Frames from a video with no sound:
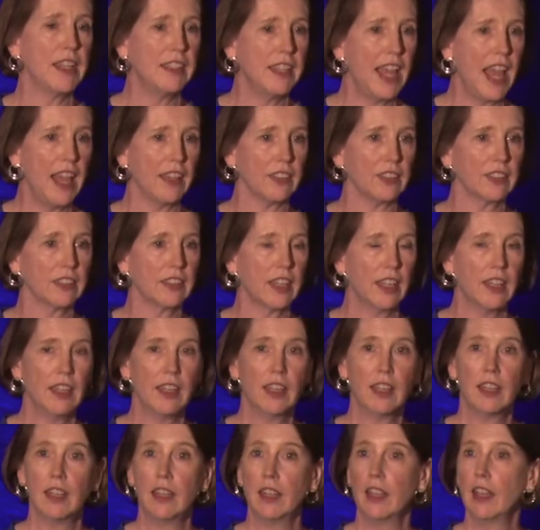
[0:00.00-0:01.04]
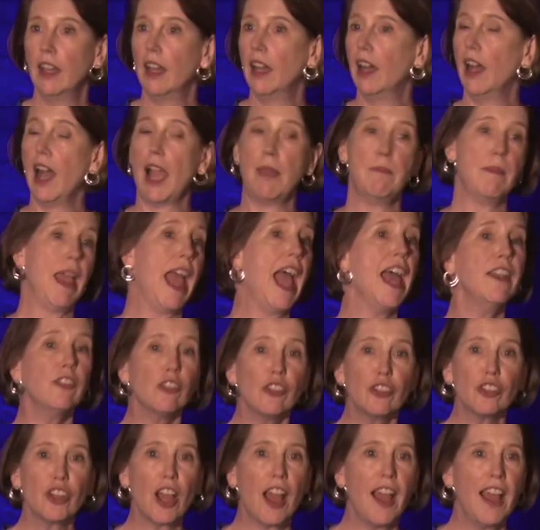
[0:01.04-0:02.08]
desk, I'm
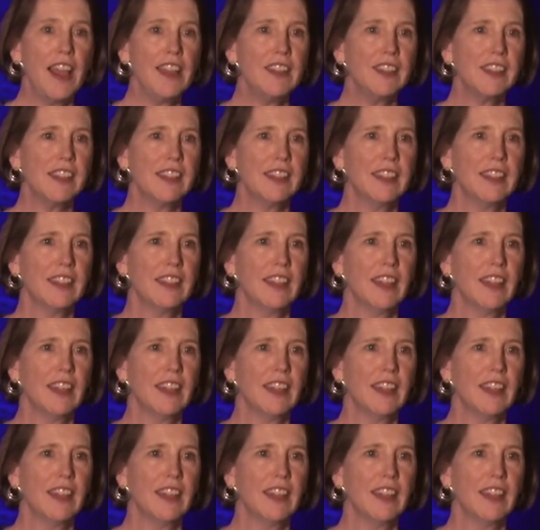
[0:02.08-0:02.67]
energized,